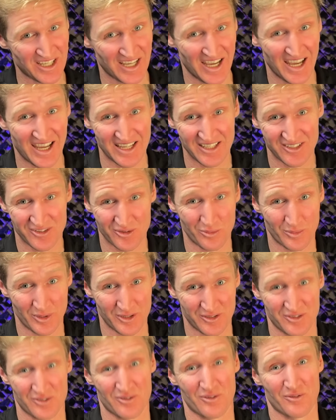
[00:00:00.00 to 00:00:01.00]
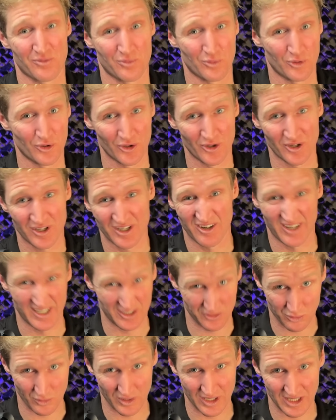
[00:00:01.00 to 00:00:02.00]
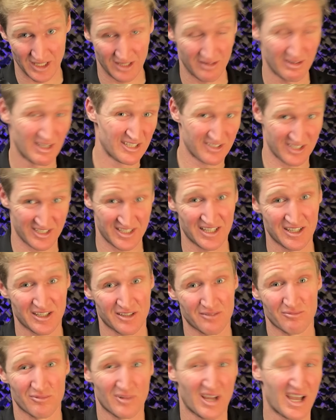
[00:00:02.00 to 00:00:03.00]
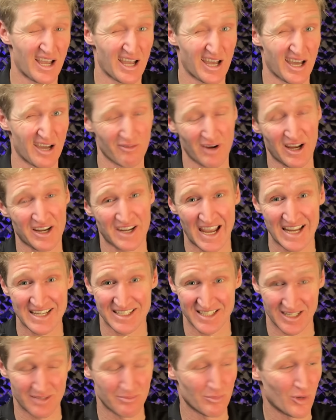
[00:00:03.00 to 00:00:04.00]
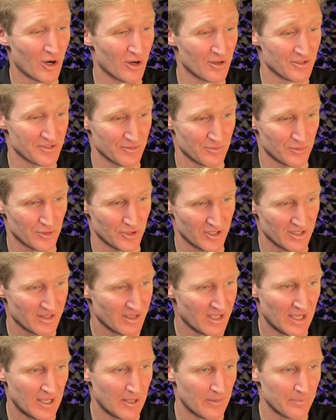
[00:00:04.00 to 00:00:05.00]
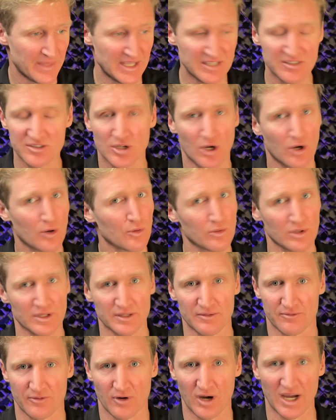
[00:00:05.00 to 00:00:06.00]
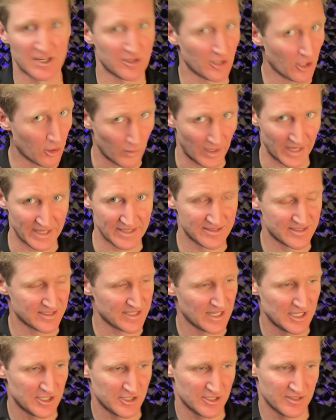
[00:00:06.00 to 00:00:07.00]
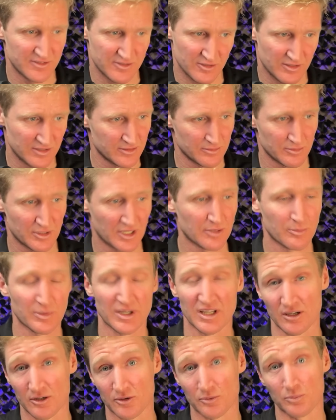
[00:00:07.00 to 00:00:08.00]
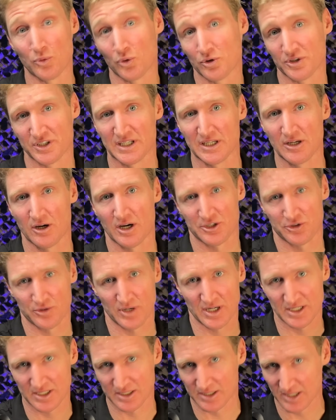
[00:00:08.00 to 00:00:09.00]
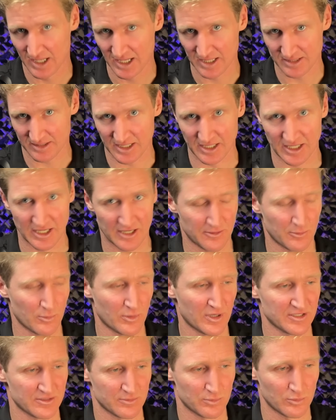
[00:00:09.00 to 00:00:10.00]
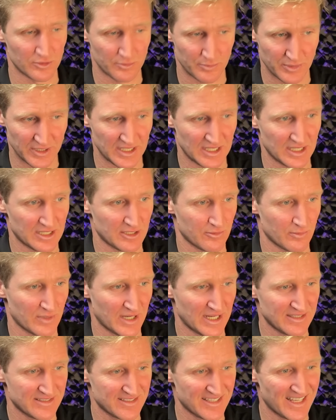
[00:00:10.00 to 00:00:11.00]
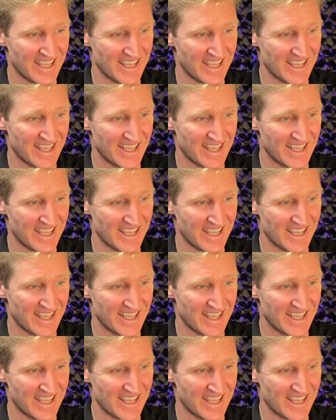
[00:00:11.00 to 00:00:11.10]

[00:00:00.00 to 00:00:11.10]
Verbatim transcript: Ks almost of work, like 20, just under uh, around 18 miles of work, that's totally fine. No aid station, so he's going to be a little more dehydrated than he otherwise would be in a race.